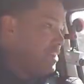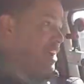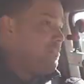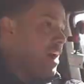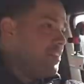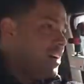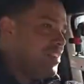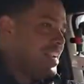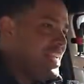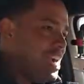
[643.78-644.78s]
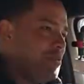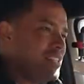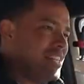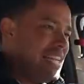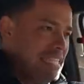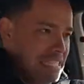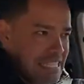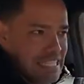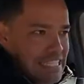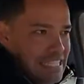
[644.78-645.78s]
Fiat 500e. I was like,
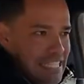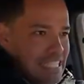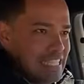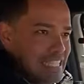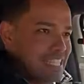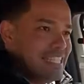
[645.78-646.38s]
oh,